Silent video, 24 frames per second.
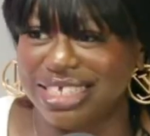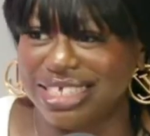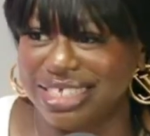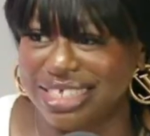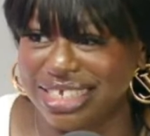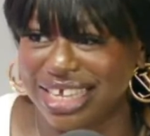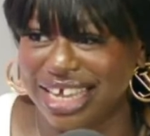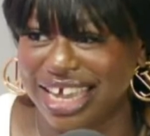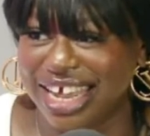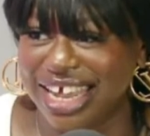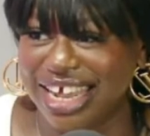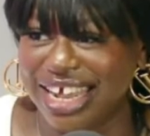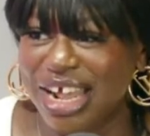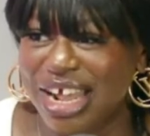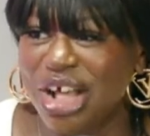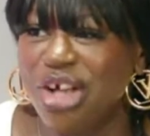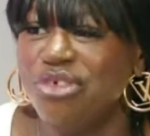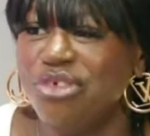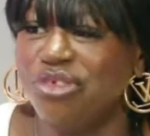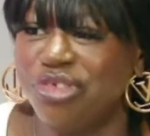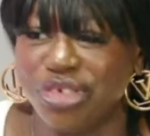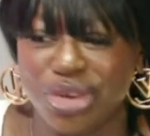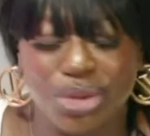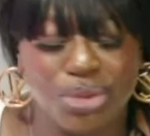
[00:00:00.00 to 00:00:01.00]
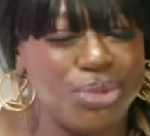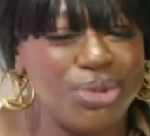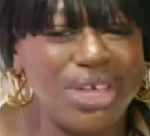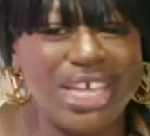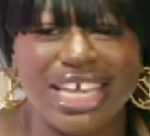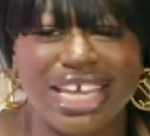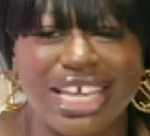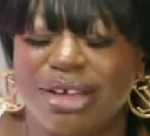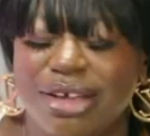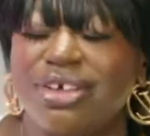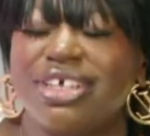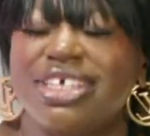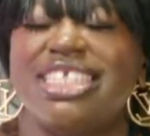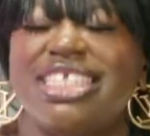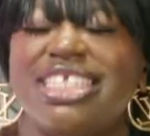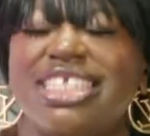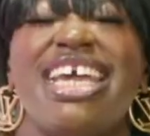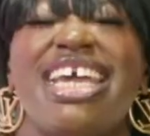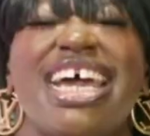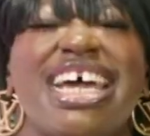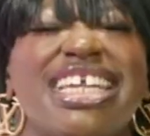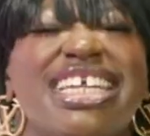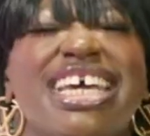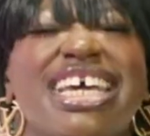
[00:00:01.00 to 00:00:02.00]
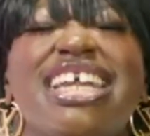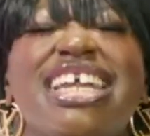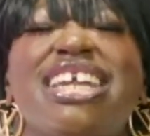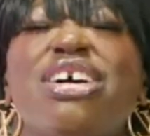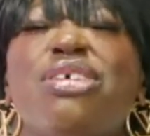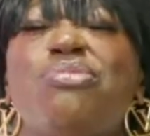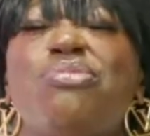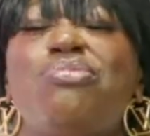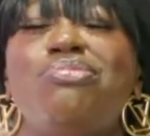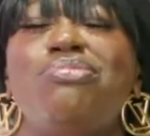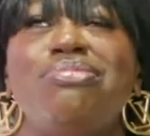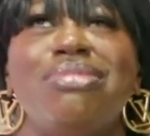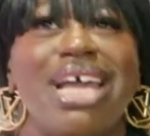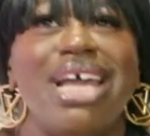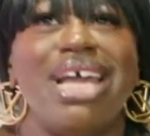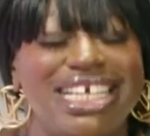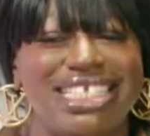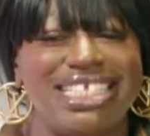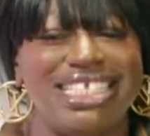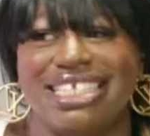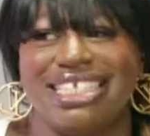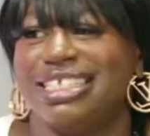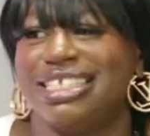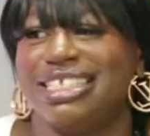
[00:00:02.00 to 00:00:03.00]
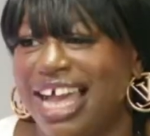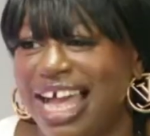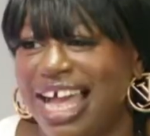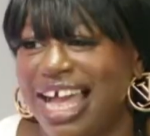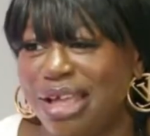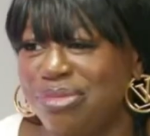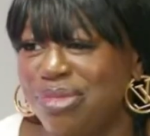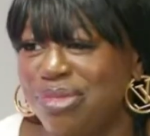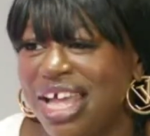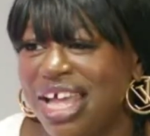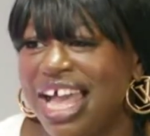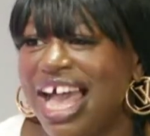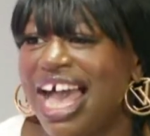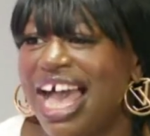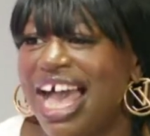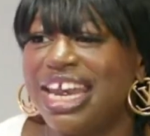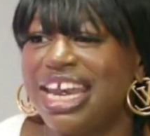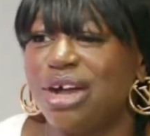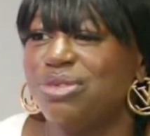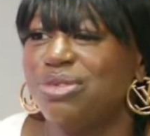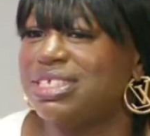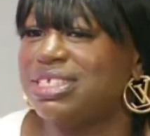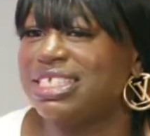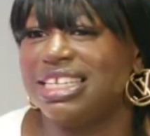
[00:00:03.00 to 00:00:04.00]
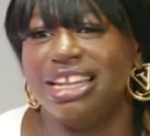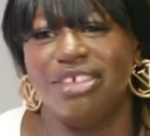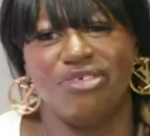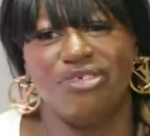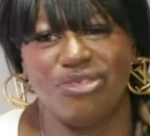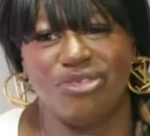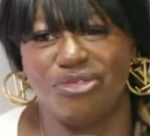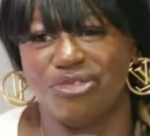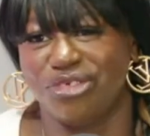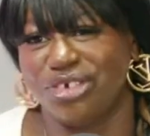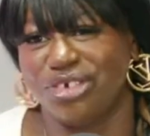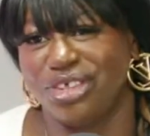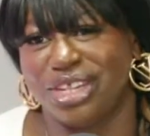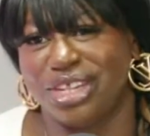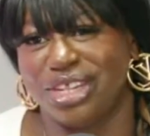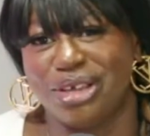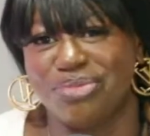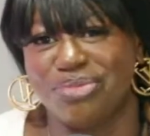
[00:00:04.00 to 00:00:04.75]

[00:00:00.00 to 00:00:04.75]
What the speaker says: Yeah, for the weekend because they had an amazing time, and I was living through them.